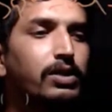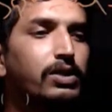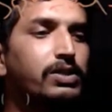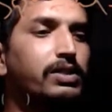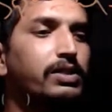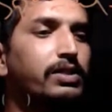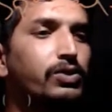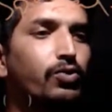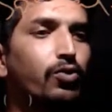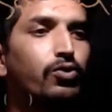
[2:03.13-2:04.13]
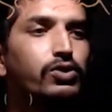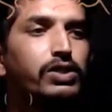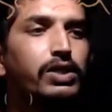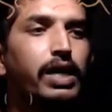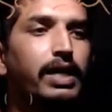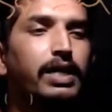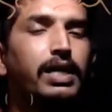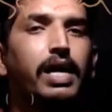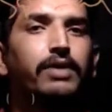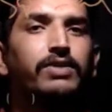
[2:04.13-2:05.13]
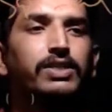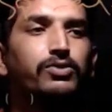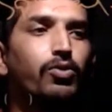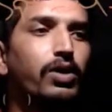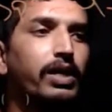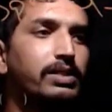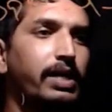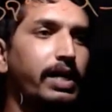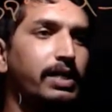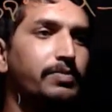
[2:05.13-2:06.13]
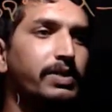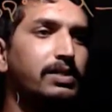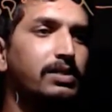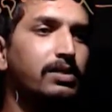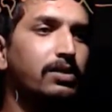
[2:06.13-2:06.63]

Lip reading: See, this host in Latin language called as hospice.